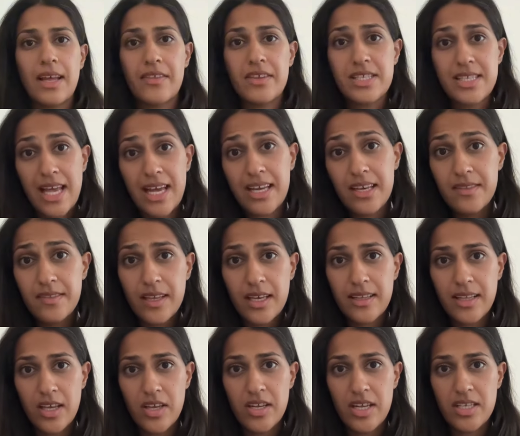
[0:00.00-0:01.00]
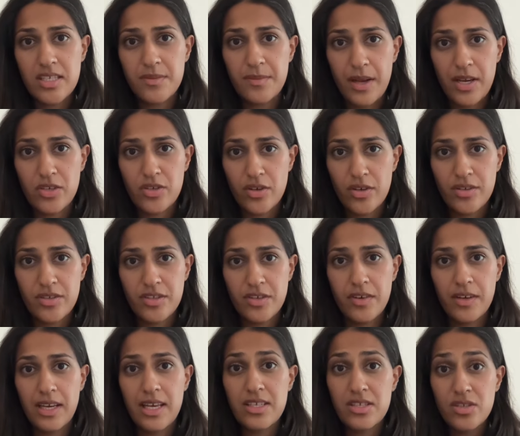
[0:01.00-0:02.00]
the second thing that you need to make sure you're
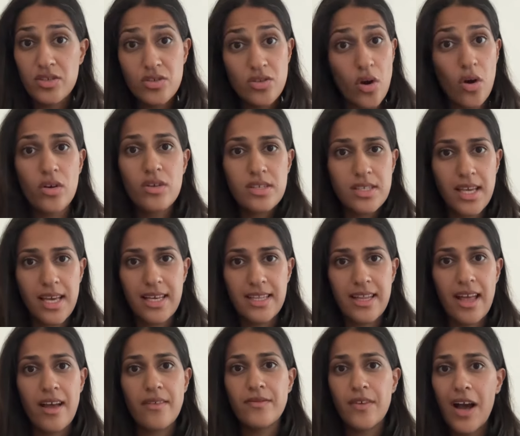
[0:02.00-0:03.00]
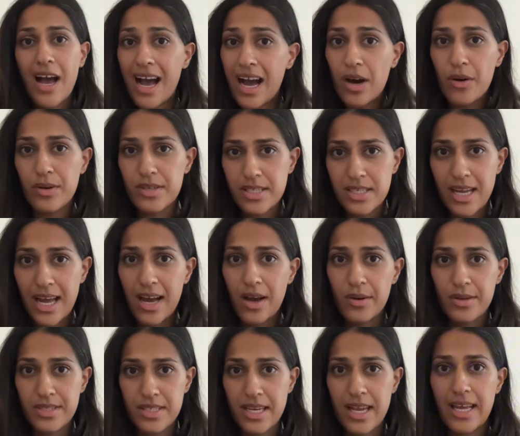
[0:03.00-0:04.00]
doing is not sitting there for hours and
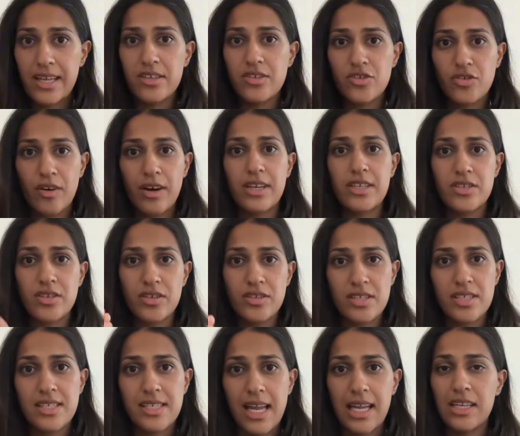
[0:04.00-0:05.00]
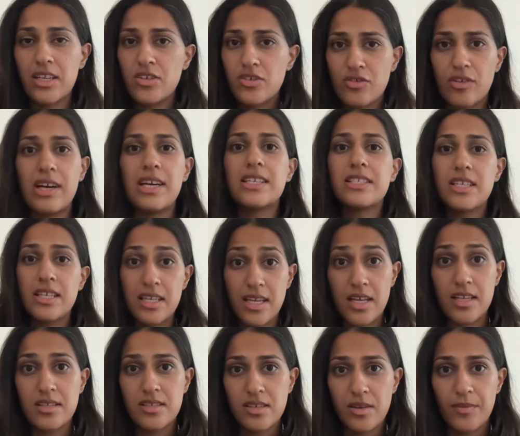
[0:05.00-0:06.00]
hours on end trying to understand and trying to
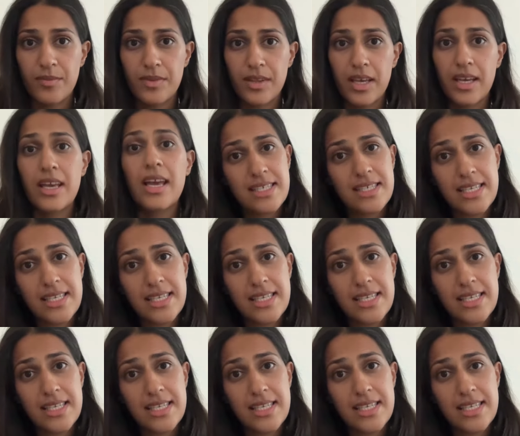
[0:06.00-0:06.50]
learn something.